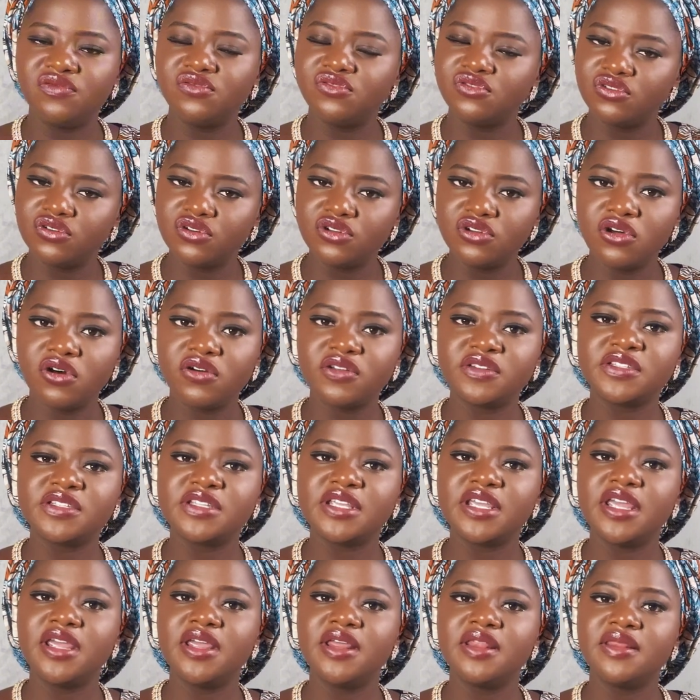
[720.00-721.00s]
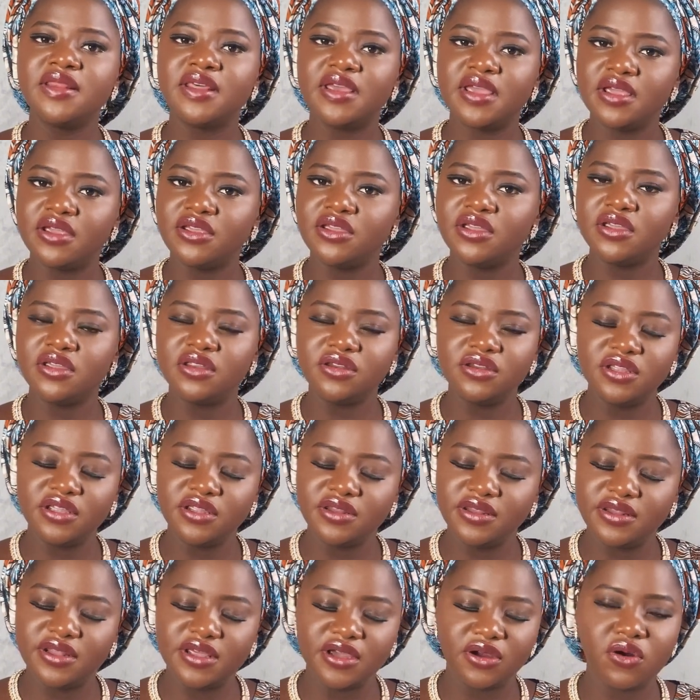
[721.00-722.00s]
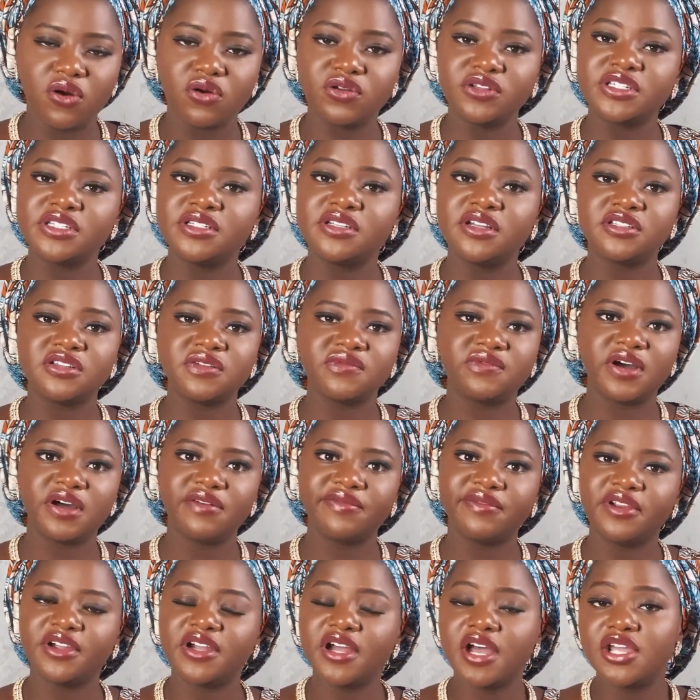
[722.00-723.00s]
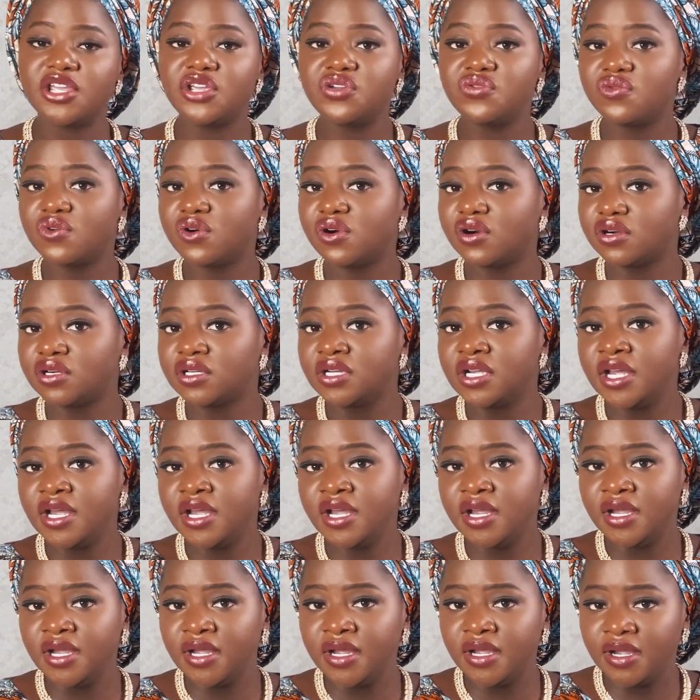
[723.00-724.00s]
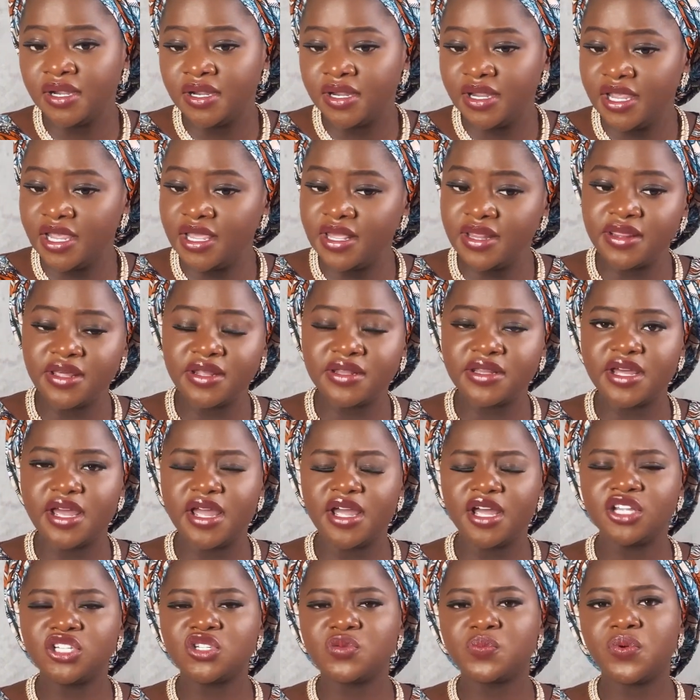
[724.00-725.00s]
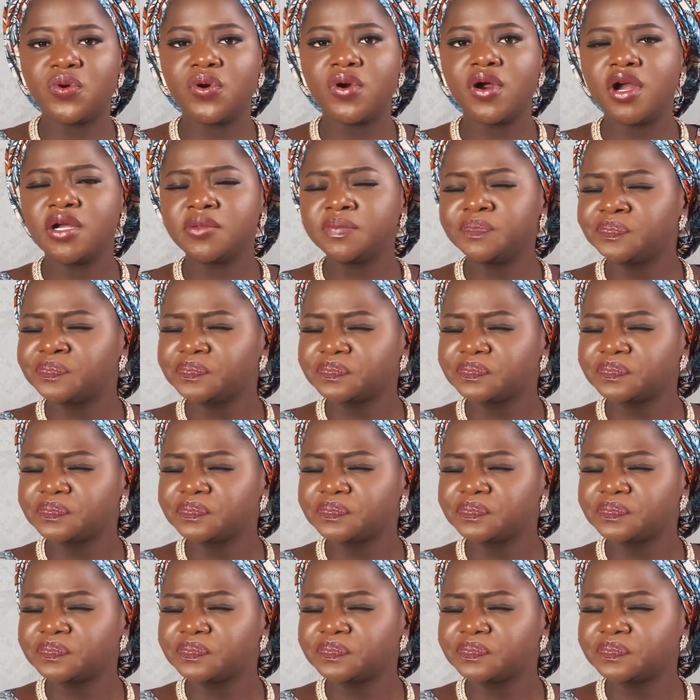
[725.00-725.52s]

you're not in the continent of Africa, you are in the diaspora,